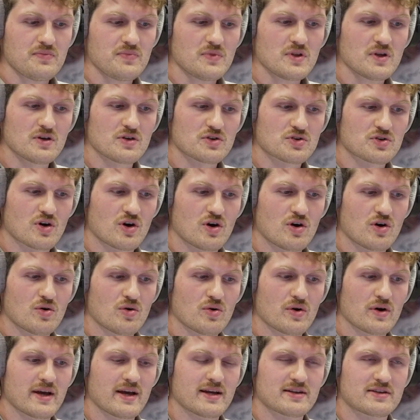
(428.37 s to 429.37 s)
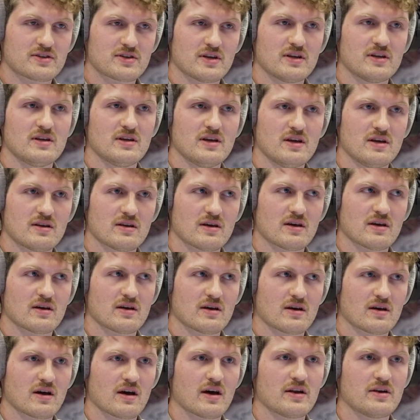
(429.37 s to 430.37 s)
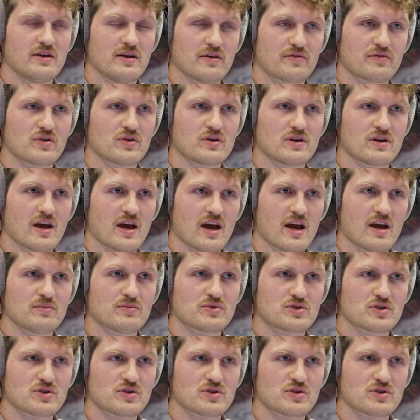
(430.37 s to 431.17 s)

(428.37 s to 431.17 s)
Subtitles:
So it's indeed a different game.